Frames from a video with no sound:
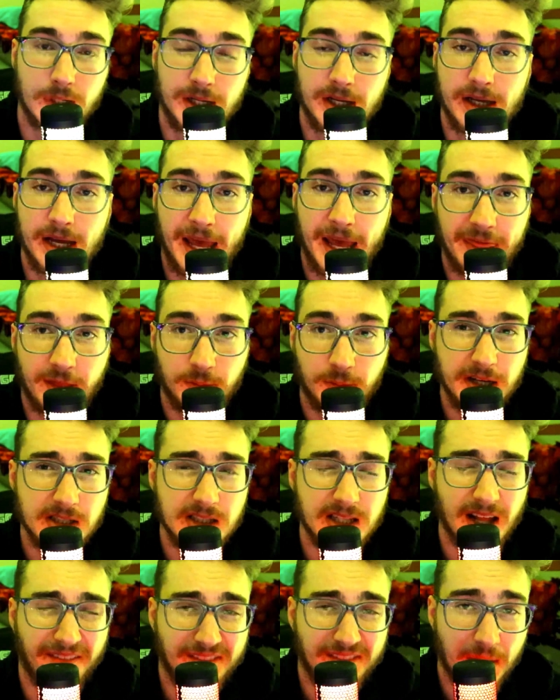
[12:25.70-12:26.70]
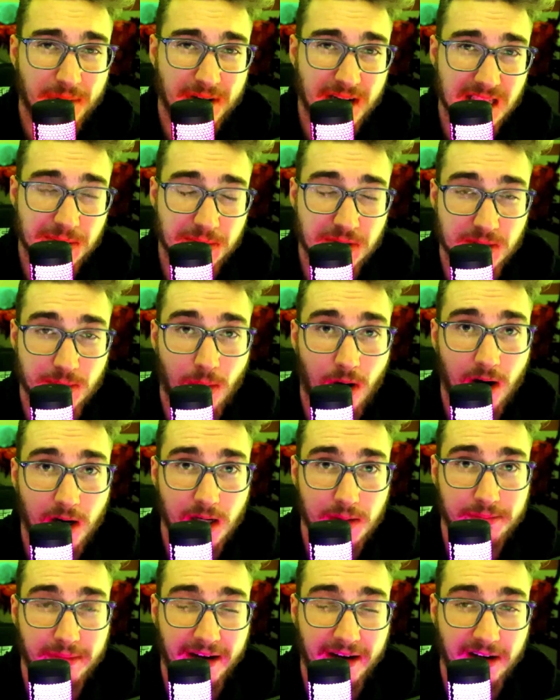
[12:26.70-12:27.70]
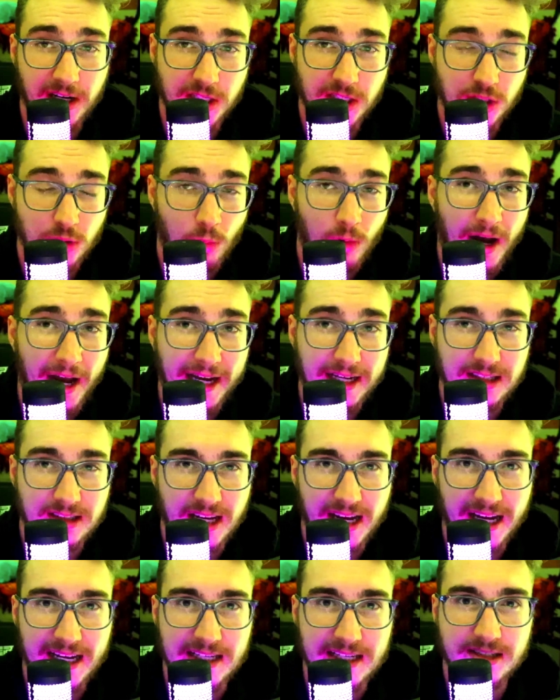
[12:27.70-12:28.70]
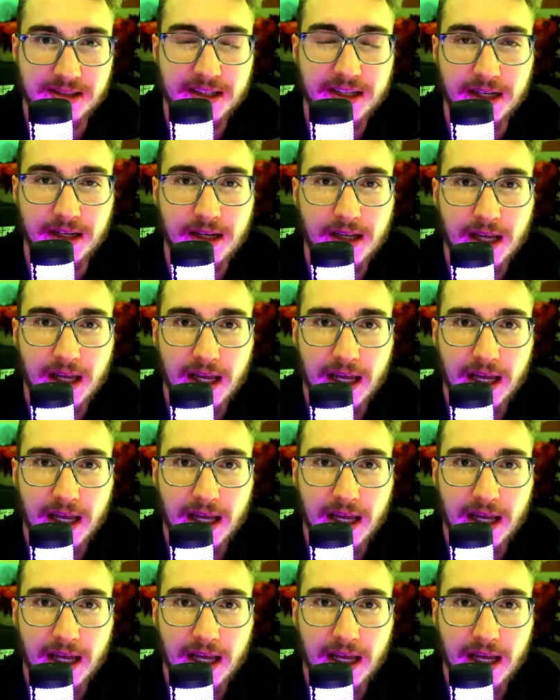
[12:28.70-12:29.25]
And the reason that feminism has marred marriage and why it ties in